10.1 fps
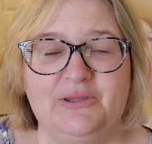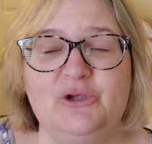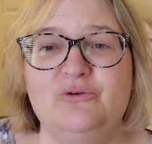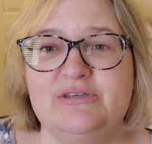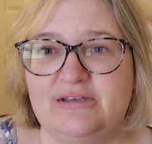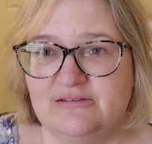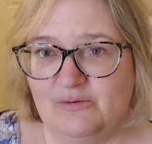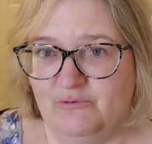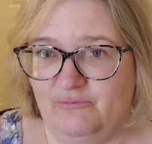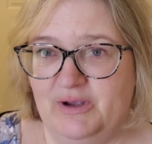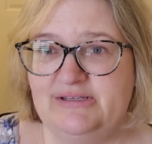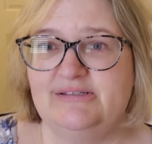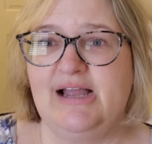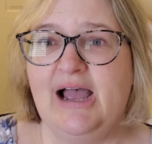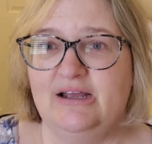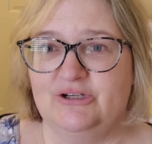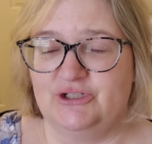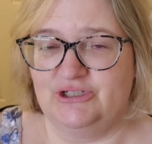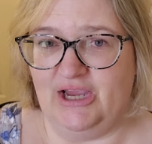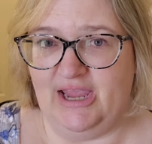using some of my
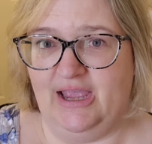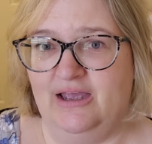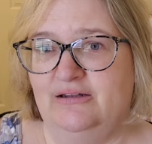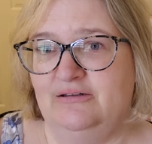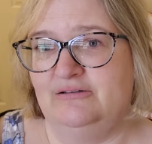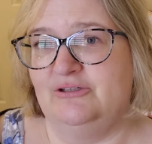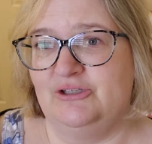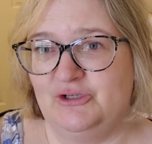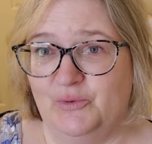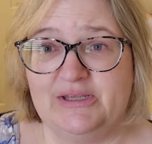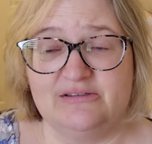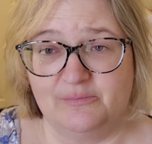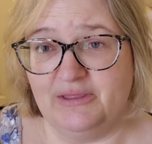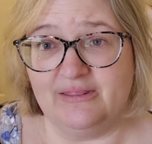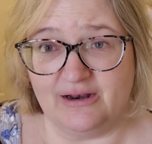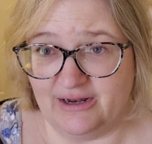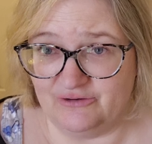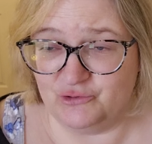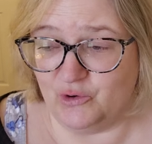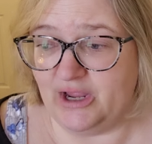stash and doing something that I
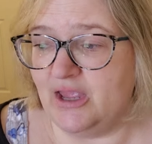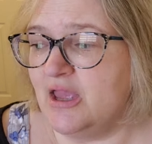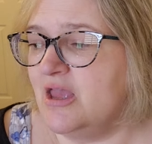enjoy.